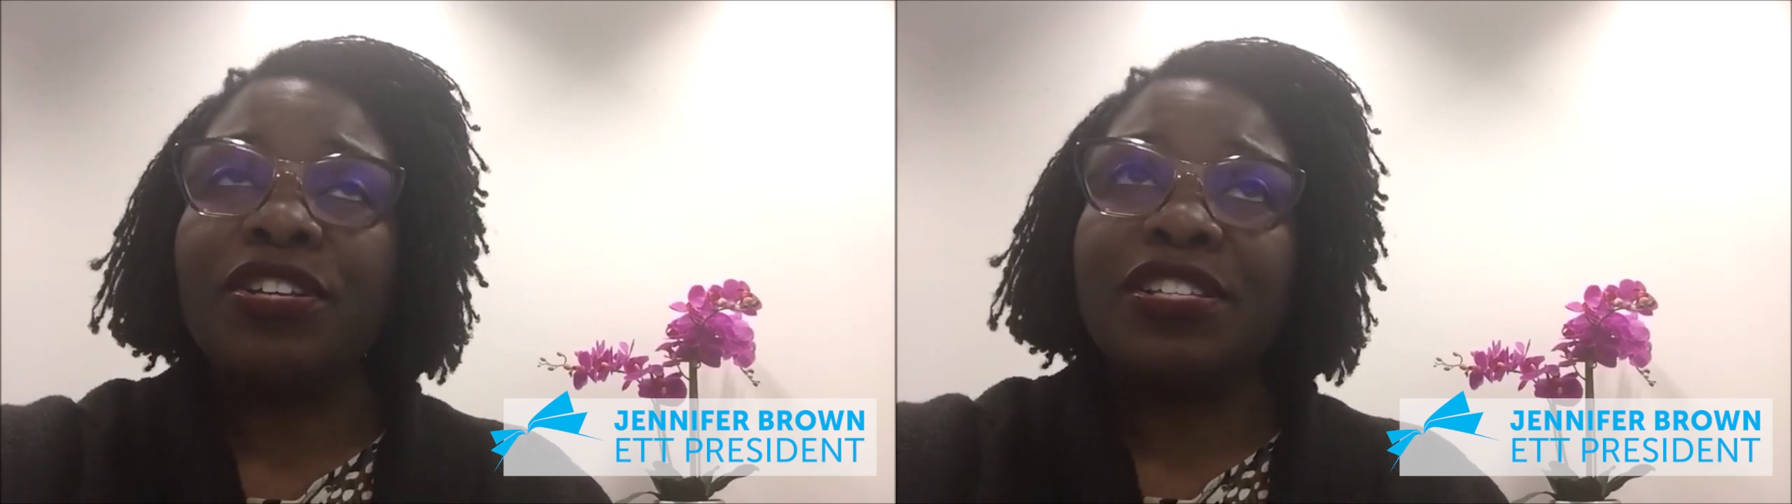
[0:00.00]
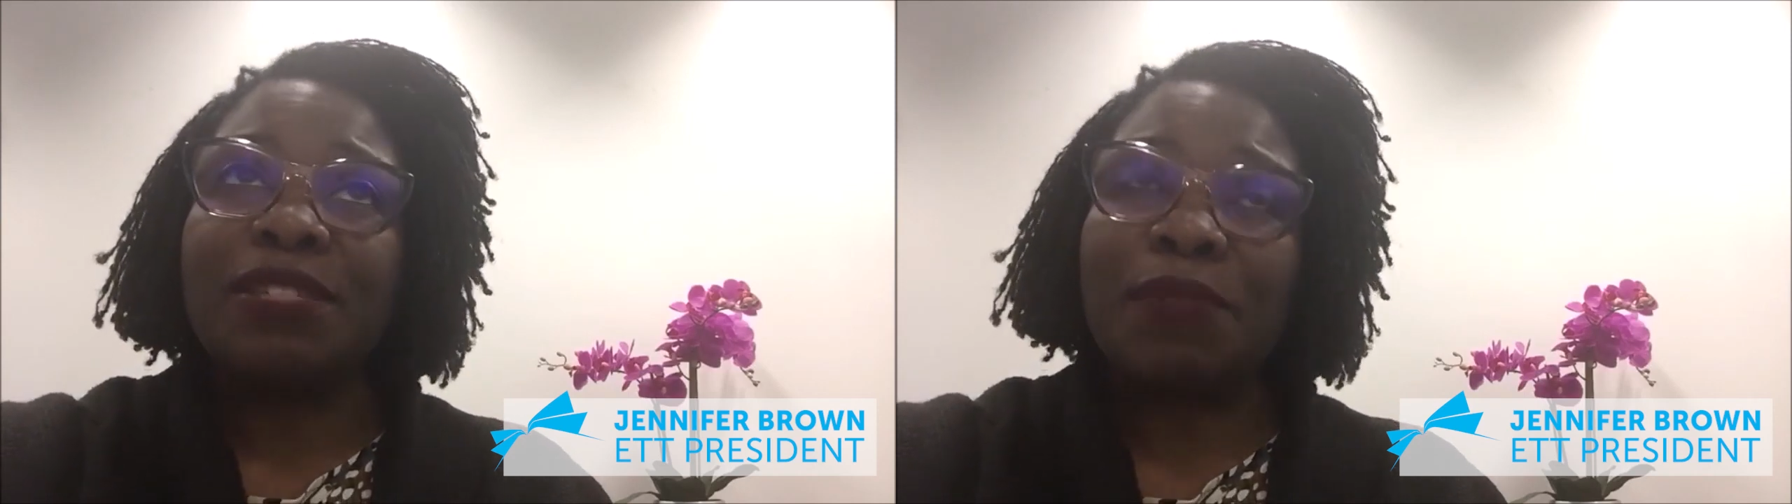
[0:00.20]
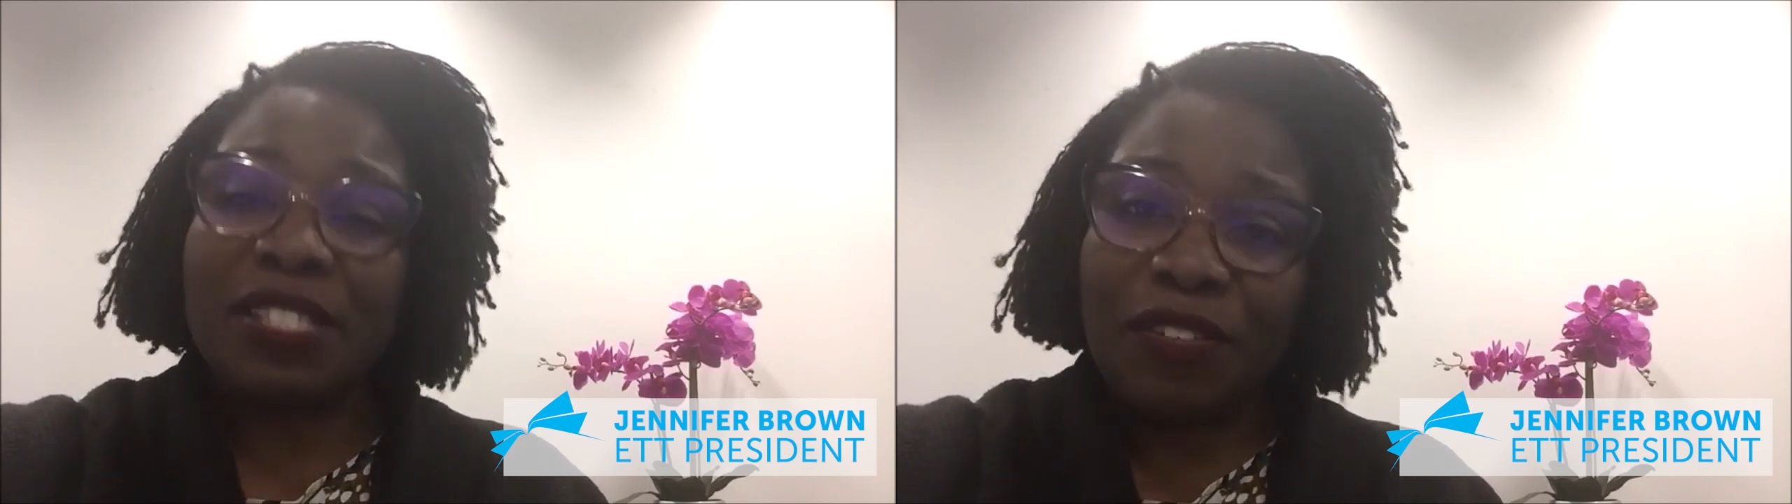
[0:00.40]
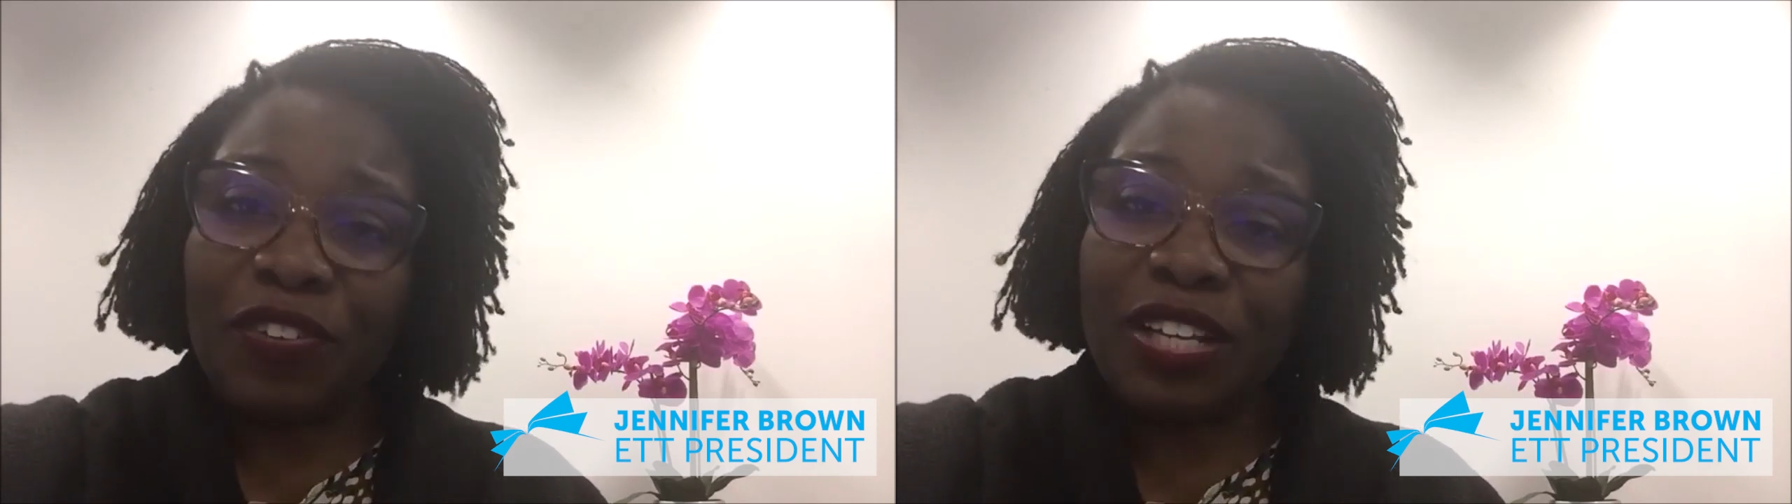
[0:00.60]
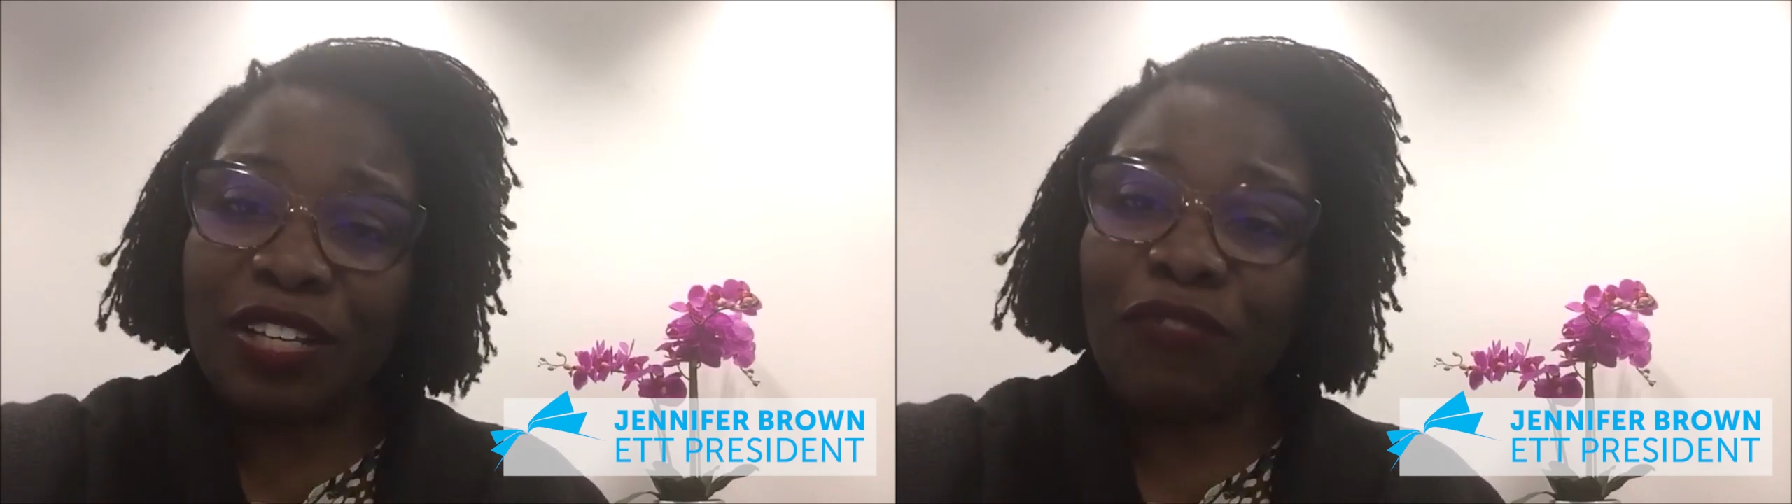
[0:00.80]

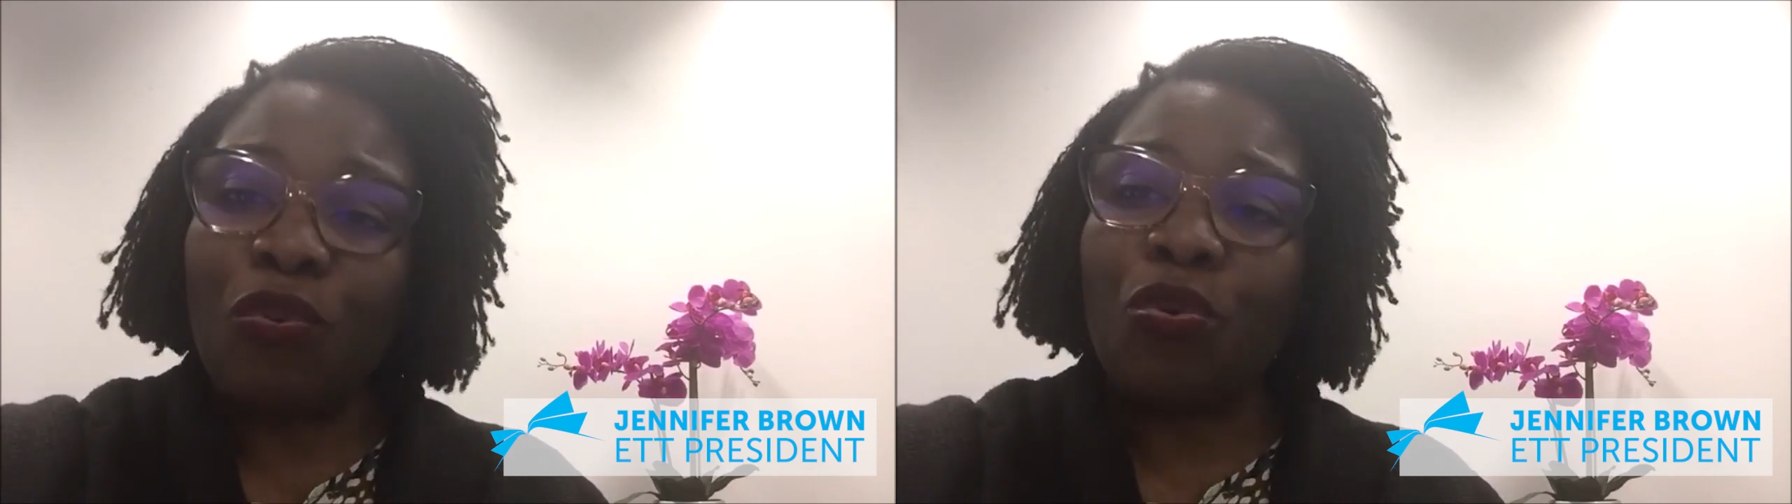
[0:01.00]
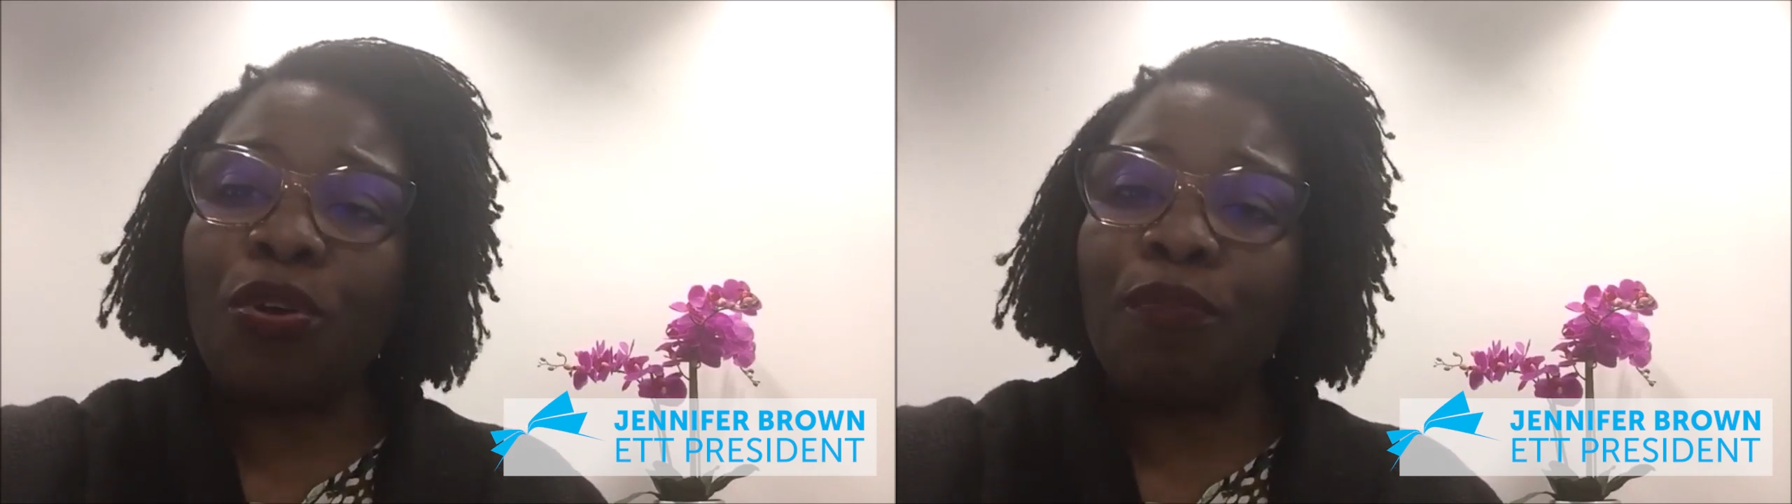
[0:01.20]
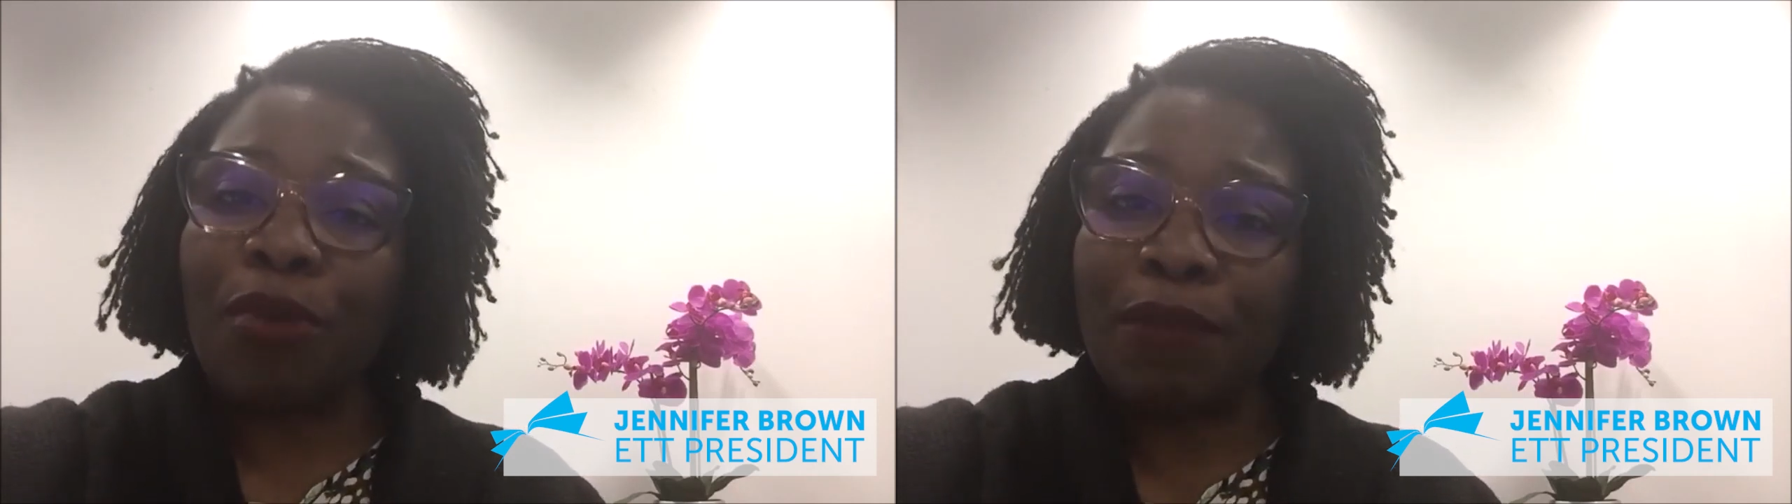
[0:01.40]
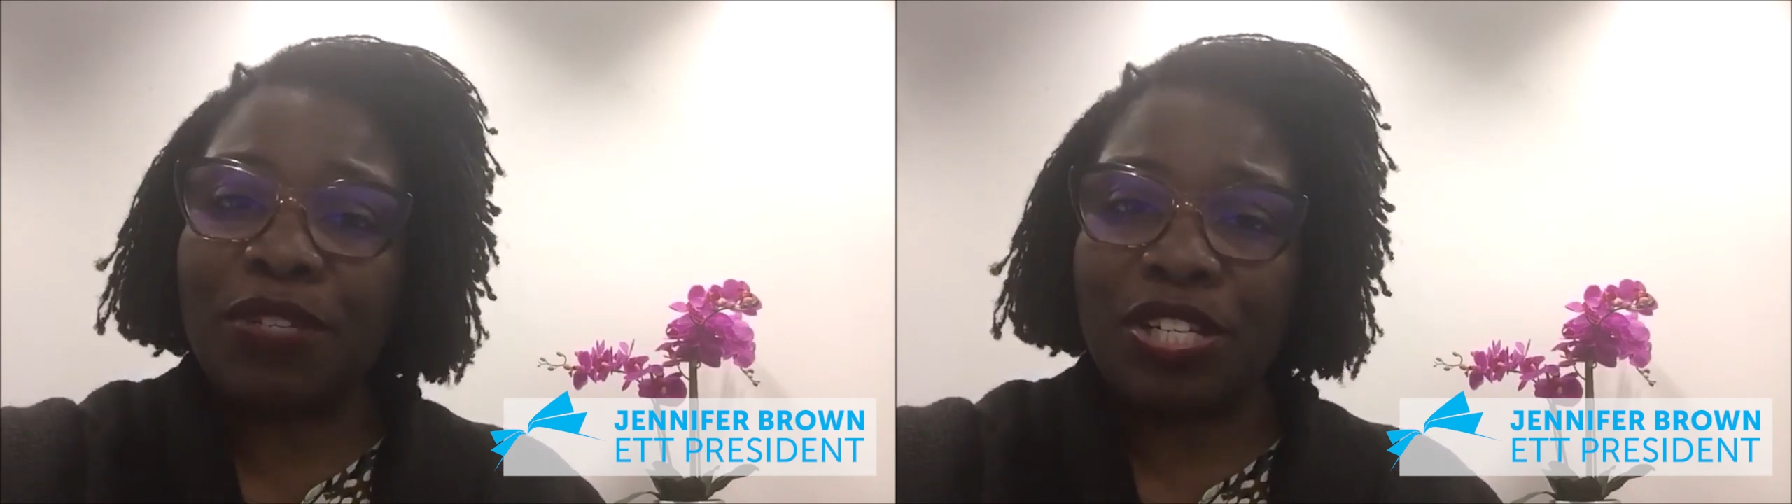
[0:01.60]
specifically for prep